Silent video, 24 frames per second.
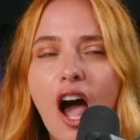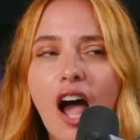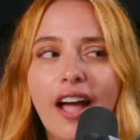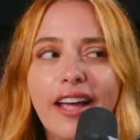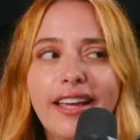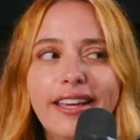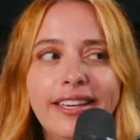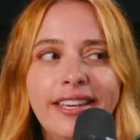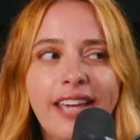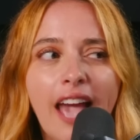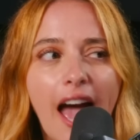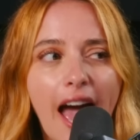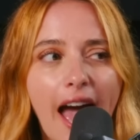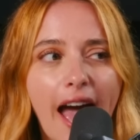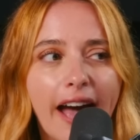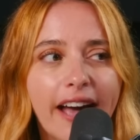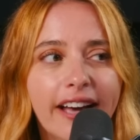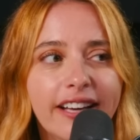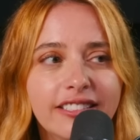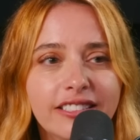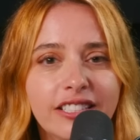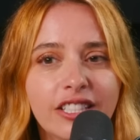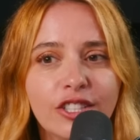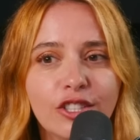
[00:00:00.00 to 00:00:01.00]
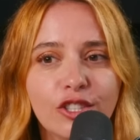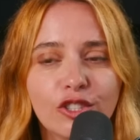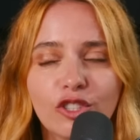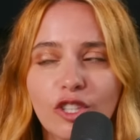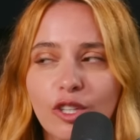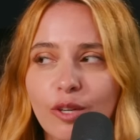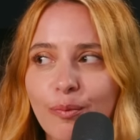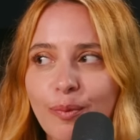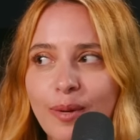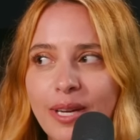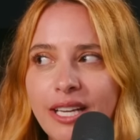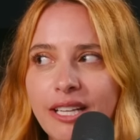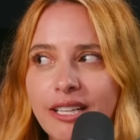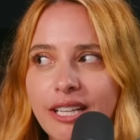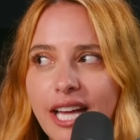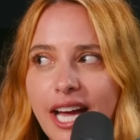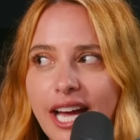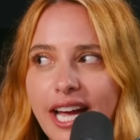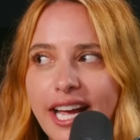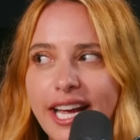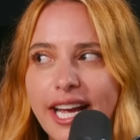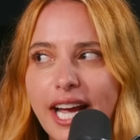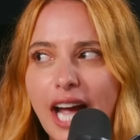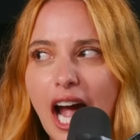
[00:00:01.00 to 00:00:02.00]
Yeah, because then you start being
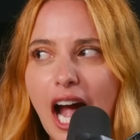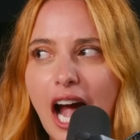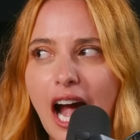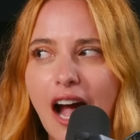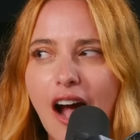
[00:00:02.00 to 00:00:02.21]
like,